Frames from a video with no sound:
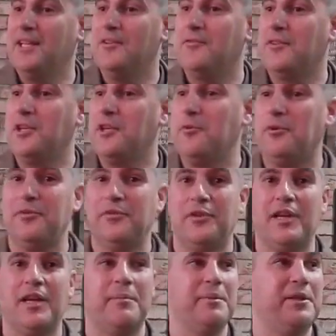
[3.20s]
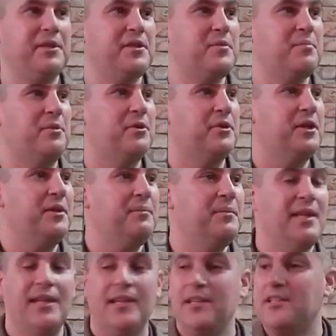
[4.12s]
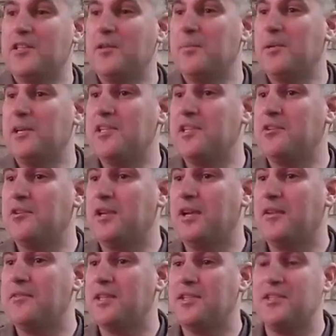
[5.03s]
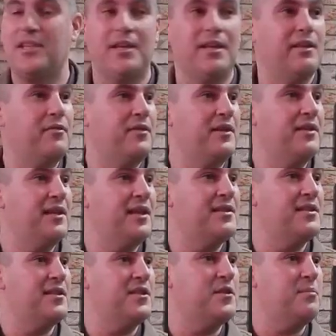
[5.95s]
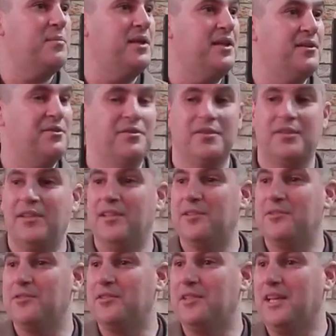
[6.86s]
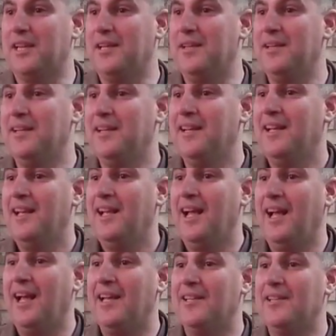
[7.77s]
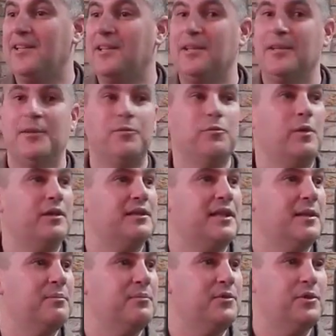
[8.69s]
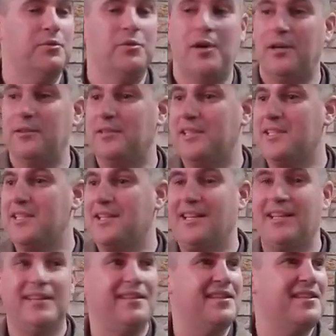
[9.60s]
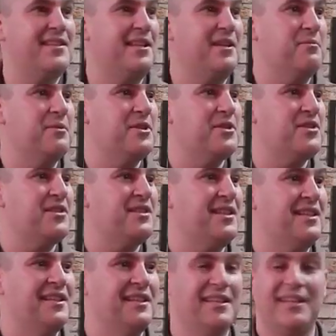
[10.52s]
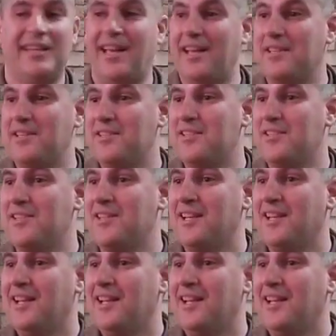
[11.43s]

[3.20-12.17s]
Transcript: Thank you all for coming this morning. It's a pleasure to have such a fantastic speaker today, and welcome to our distinguished guests.